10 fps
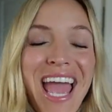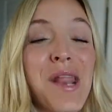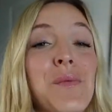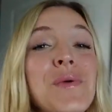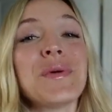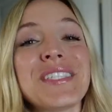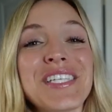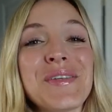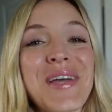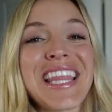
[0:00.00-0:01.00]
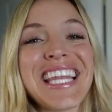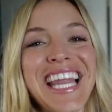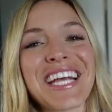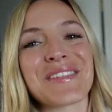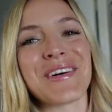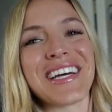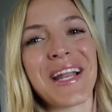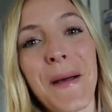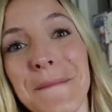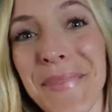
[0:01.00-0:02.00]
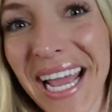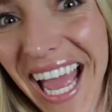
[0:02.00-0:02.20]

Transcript: and we will see you in the next one. Bye